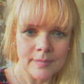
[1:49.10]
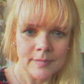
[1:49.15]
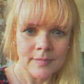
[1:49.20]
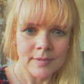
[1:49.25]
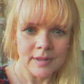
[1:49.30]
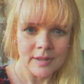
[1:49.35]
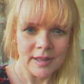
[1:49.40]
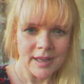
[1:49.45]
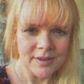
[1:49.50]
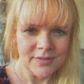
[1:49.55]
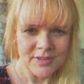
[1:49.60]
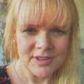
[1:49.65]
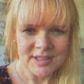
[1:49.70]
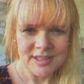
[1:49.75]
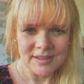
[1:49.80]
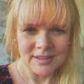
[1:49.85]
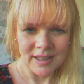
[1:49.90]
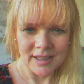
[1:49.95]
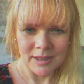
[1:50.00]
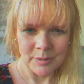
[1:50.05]
life
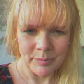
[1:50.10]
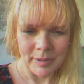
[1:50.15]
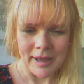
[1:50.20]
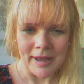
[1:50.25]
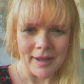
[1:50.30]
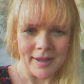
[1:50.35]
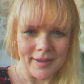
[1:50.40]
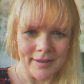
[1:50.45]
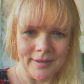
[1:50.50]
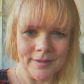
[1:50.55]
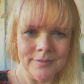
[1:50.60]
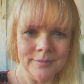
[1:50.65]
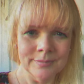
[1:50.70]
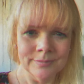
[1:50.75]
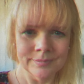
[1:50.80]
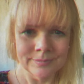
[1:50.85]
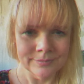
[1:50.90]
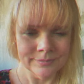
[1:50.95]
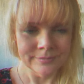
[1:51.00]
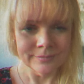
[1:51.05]
isn't like pie.
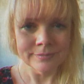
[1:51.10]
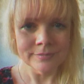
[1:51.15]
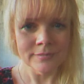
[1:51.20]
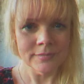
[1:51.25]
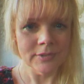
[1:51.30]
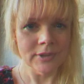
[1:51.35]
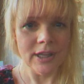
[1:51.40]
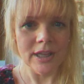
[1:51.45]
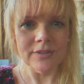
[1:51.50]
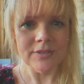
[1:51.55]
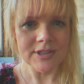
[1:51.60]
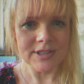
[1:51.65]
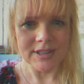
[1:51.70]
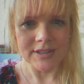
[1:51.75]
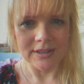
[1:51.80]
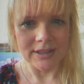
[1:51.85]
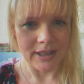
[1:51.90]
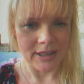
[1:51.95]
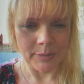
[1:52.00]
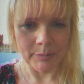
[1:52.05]
Love isn't
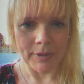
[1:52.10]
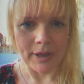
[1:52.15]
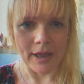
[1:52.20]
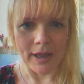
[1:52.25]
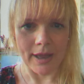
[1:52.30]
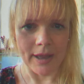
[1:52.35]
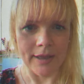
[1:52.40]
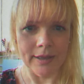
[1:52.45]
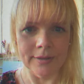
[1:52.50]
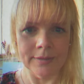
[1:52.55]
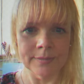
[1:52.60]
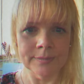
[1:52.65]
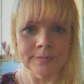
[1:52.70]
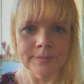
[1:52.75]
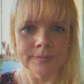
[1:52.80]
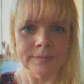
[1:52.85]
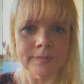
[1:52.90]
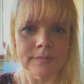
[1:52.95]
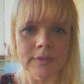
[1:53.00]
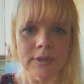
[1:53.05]
like pie.
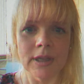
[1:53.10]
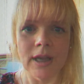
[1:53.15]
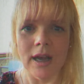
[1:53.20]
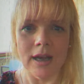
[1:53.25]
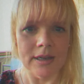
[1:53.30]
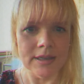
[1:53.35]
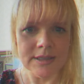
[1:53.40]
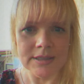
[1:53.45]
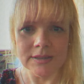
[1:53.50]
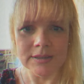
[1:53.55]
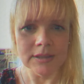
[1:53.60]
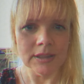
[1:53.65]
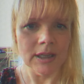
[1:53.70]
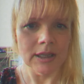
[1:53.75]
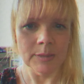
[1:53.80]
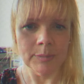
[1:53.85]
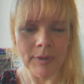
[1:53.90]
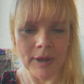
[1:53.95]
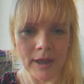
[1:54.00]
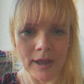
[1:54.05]
God isn't
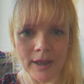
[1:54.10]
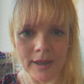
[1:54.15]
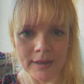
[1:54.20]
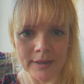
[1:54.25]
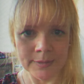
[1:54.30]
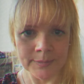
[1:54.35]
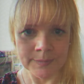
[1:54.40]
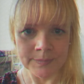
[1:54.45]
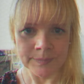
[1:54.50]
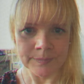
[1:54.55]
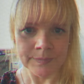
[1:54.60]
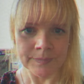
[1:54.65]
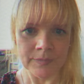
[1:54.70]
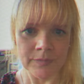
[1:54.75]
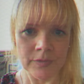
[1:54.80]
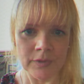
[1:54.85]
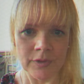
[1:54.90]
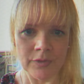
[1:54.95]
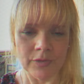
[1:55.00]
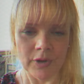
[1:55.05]
like pie.
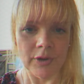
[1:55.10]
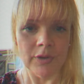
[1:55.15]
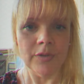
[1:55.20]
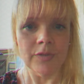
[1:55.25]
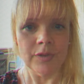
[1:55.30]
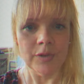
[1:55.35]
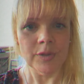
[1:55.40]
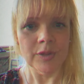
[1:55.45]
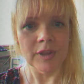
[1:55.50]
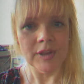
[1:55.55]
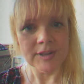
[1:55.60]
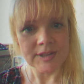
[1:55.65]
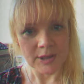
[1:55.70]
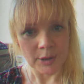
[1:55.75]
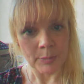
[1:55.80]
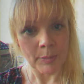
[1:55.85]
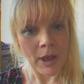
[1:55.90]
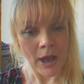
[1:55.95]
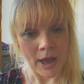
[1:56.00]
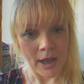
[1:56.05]
Very few things are
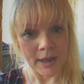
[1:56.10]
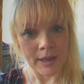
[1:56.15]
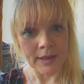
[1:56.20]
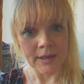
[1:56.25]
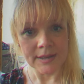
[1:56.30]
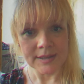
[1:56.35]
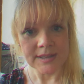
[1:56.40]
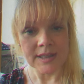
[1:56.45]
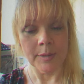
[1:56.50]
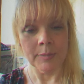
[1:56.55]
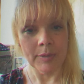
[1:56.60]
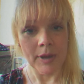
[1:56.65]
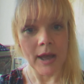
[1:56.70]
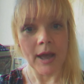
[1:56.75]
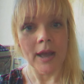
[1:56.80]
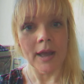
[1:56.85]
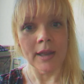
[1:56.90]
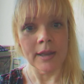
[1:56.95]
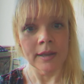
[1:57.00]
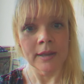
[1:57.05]
pie except
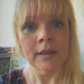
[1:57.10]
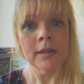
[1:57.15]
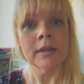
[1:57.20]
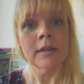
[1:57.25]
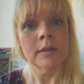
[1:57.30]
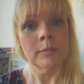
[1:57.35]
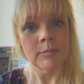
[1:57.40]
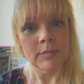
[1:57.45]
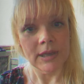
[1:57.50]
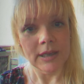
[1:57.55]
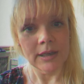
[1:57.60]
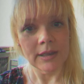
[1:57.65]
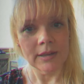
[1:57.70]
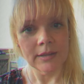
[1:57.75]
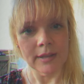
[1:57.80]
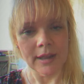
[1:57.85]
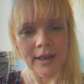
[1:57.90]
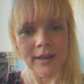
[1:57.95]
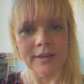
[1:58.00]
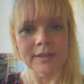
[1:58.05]
pie. Meaning
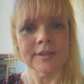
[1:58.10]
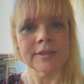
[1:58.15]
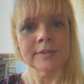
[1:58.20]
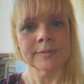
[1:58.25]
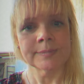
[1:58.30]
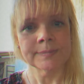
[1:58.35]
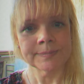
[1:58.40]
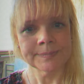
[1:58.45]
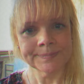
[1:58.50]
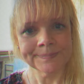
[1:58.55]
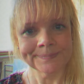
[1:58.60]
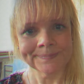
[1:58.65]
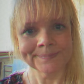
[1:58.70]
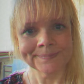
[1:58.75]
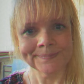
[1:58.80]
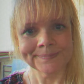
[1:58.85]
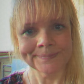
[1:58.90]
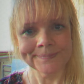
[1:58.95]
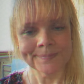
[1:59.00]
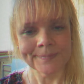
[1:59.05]
that
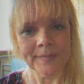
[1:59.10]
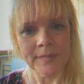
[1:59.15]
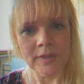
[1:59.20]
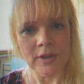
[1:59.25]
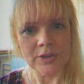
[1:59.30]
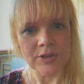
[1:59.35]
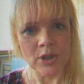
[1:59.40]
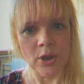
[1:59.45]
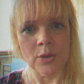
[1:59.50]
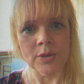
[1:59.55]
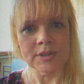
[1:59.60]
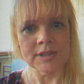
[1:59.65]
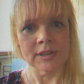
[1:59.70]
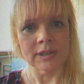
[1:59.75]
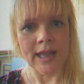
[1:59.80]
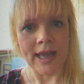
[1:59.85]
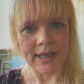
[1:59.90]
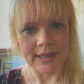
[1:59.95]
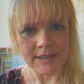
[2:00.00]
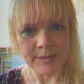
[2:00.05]
there's always a
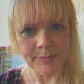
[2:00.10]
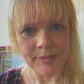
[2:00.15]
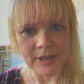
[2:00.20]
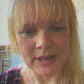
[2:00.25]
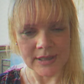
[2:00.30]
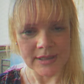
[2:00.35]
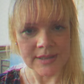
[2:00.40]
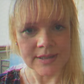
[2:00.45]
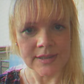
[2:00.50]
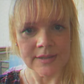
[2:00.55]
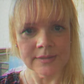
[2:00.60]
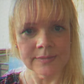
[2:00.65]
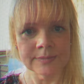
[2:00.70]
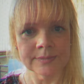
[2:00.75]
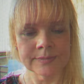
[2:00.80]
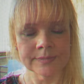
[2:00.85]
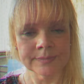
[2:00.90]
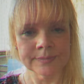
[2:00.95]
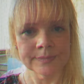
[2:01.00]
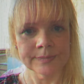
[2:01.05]
last piece
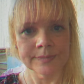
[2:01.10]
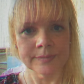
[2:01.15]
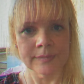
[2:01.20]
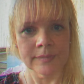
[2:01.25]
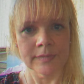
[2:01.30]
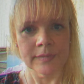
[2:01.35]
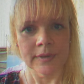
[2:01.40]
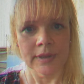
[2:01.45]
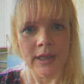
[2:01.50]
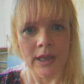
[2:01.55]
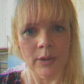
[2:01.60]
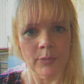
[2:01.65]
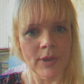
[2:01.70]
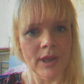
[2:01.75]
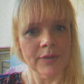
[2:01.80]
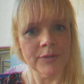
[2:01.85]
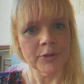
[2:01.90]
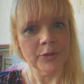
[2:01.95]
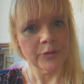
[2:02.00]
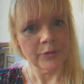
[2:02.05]
and we
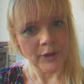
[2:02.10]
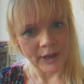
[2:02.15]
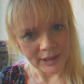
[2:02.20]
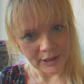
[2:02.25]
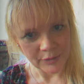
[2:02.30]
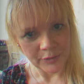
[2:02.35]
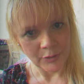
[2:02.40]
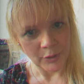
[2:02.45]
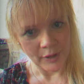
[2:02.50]
have to fight for